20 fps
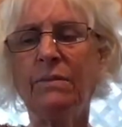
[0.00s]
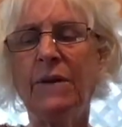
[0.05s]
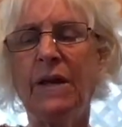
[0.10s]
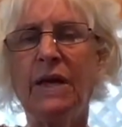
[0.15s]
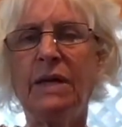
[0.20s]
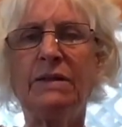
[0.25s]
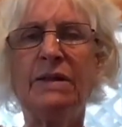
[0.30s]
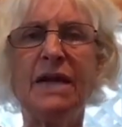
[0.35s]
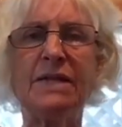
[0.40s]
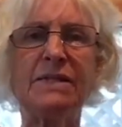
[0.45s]

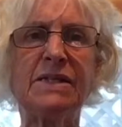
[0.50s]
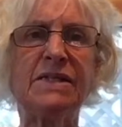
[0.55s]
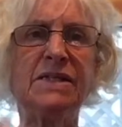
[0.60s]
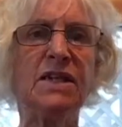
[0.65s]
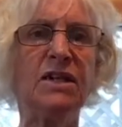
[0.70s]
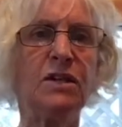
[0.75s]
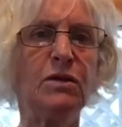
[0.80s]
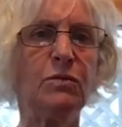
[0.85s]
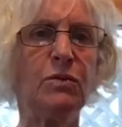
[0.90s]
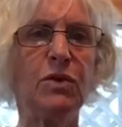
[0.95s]
That's
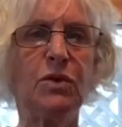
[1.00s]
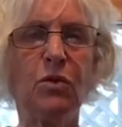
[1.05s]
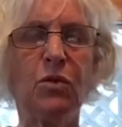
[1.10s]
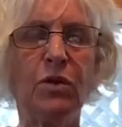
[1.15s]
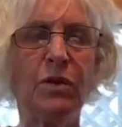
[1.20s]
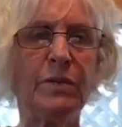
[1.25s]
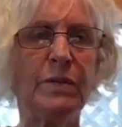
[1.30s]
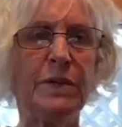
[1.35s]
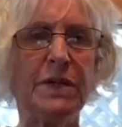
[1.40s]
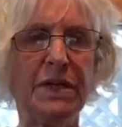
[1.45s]
dealing with
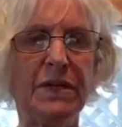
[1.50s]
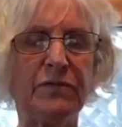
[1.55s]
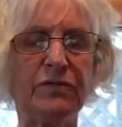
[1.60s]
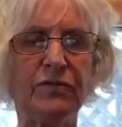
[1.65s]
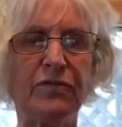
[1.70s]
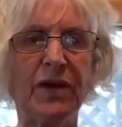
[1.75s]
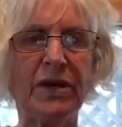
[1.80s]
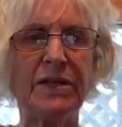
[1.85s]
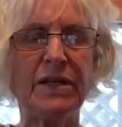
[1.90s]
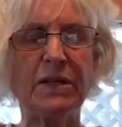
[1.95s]
core beliefs,
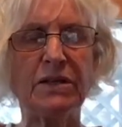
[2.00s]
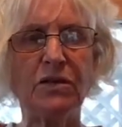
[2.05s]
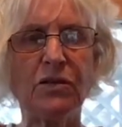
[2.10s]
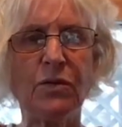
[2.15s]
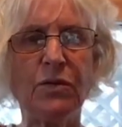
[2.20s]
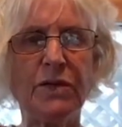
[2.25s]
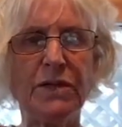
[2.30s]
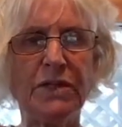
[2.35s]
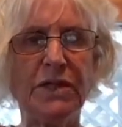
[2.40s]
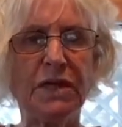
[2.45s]
right? That's
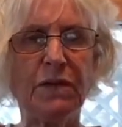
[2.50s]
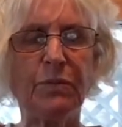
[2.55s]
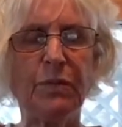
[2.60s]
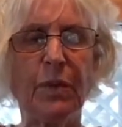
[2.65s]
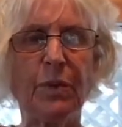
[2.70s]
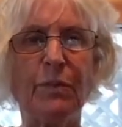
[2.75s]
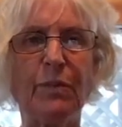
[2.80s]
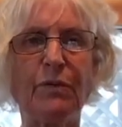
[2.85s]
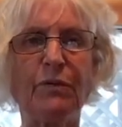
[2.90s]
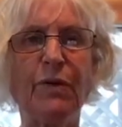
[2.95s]
going deeper.
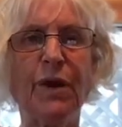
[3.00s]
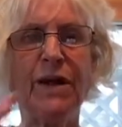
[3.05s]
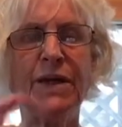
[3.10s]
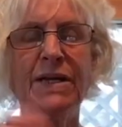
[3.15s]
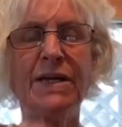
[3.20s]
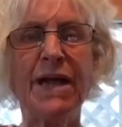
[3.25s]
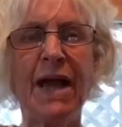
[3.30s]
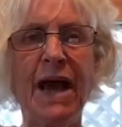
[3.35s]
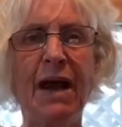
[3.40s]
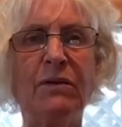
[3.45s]
But right
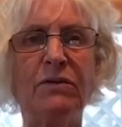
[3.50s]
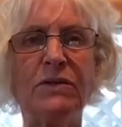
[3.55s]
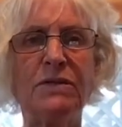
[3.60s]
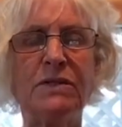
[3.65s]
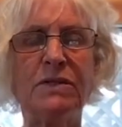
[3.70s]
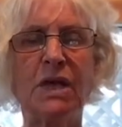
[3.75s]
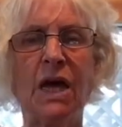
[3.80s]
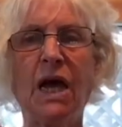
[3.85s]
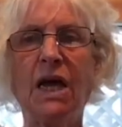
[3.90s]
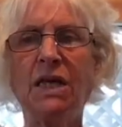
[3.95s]
now it's
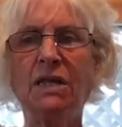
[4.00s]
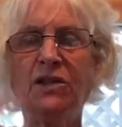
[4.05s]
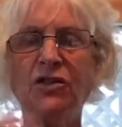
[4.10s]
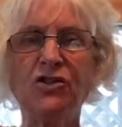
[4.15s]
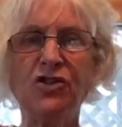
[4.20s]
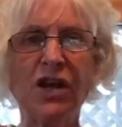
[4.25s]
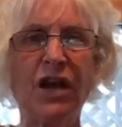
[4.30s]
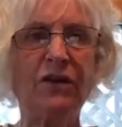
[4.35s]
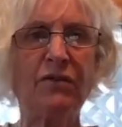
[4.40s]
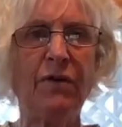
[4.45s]
like the
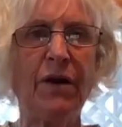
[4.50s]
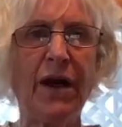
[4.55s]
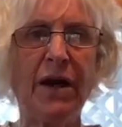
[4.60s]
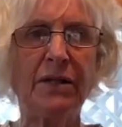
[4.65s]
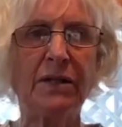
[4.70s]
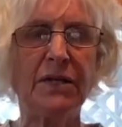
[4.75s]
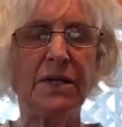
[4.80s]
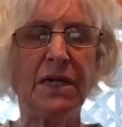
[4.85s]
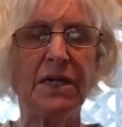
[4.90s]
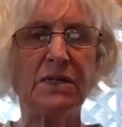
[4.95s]

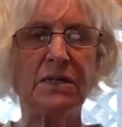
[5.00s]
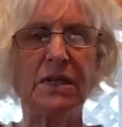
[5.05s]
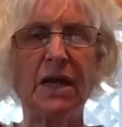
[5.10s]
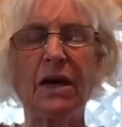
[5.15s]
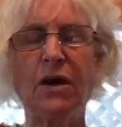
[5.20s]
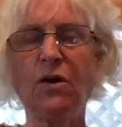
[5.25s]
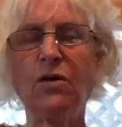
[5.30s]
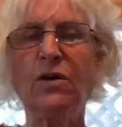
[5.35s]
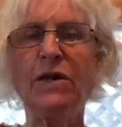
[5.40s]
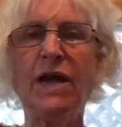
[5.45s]
generalities, like,
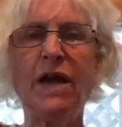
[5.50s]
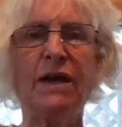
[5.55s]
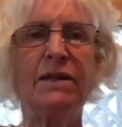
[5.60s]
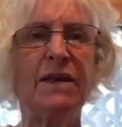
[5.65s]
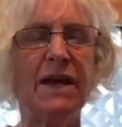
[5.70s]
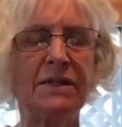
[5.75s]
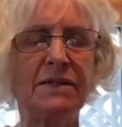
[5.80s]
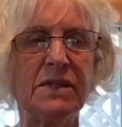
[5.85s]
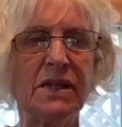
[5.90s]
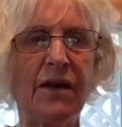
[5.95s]
oh yeah,
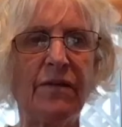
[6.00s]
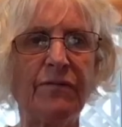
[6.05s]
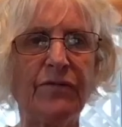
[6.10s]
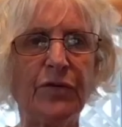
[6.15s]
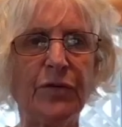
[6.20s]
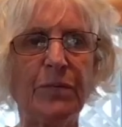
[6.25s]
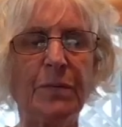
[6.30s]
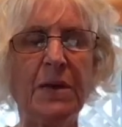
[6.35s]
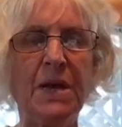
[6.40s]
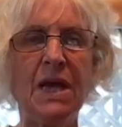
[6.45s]
that's not
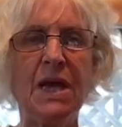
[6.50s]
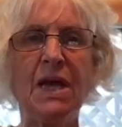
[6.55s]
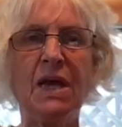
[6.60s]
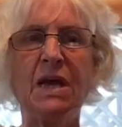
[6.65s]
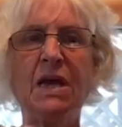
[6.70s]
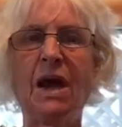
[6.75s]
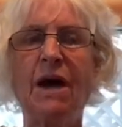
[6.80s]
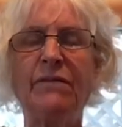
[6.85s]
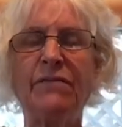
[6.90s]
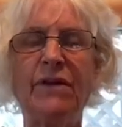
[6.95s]
for
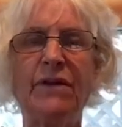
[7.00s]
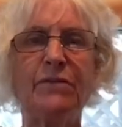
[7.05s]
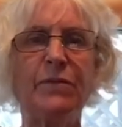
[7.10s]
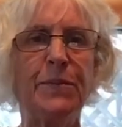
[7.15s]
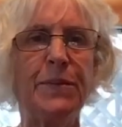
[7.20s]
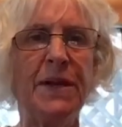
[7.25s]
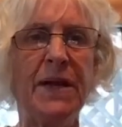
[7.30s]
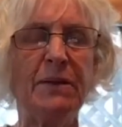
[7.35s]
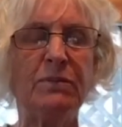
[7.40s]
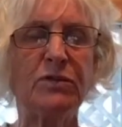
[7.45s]
me, I've never
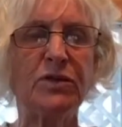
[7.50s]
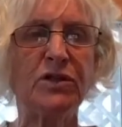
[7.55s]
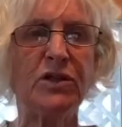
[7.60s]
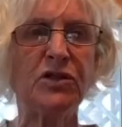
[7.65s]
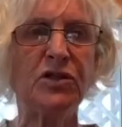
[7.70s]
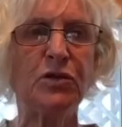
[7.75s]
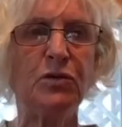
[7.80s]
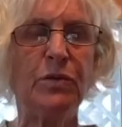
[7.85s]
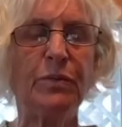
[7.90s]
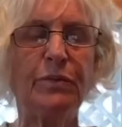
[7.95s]
been able to
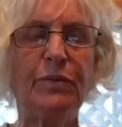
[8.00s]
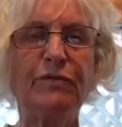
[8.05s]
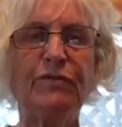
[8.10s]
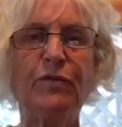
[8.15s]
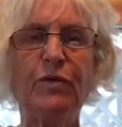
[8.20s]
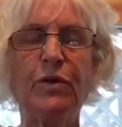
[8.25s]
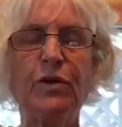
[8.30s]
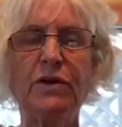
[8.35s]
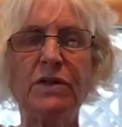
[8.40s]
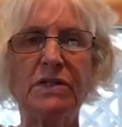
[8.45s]
do it
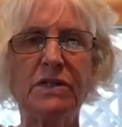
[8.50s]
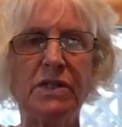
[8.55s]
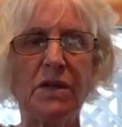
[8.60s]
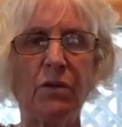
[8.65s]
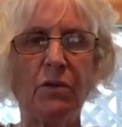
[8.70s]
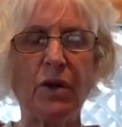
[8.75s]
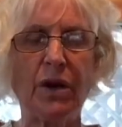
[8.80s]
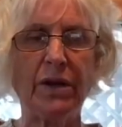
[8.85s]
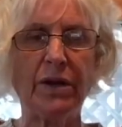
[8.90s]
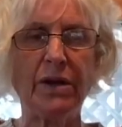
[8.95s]
before, and so on,